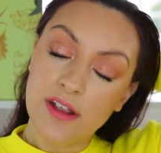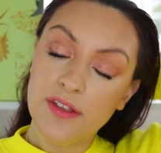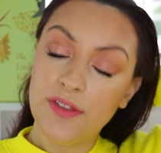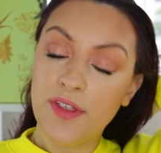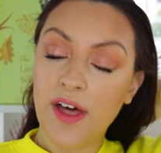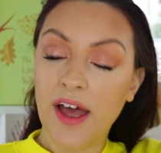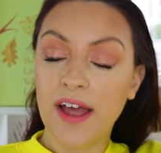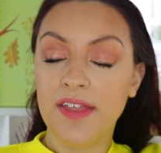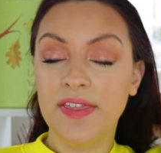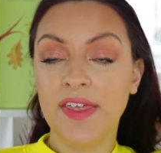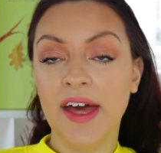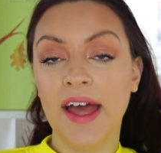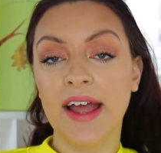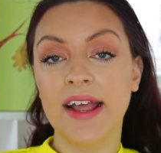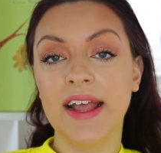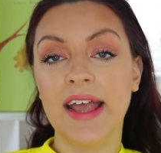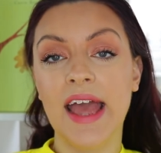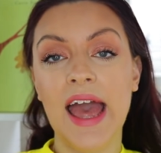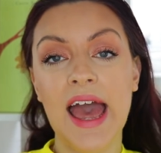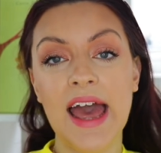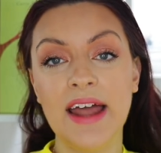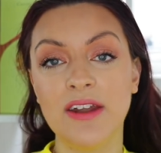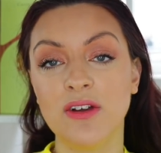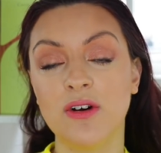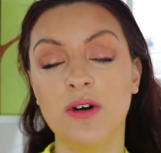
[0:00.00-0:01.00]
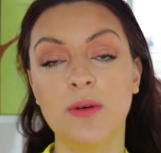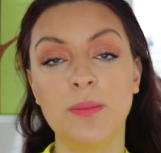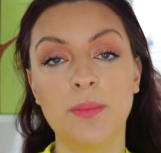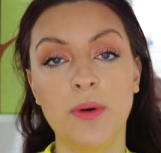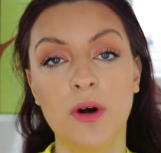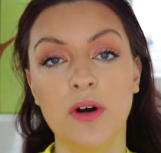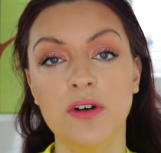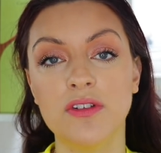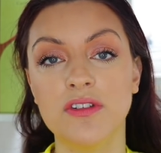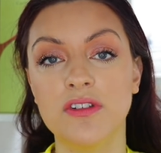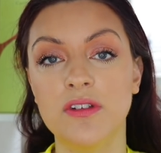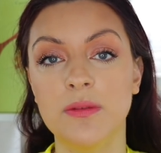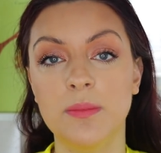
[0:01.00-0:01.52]
That, that cannot
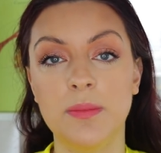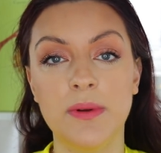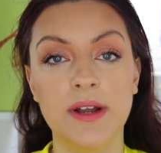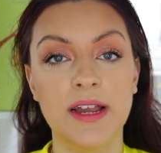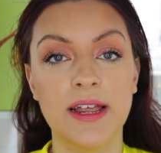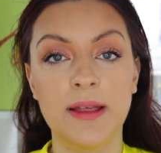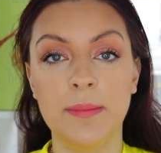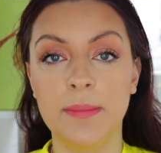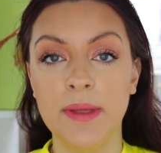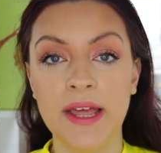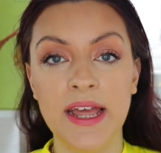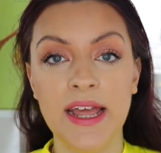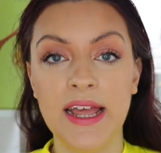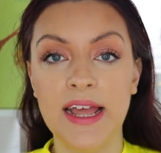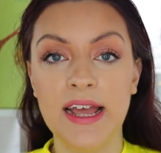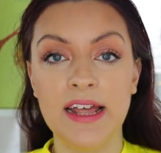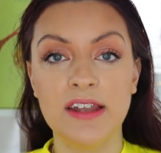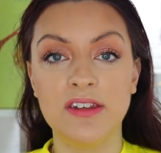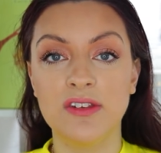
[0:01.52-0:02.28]
possibly be.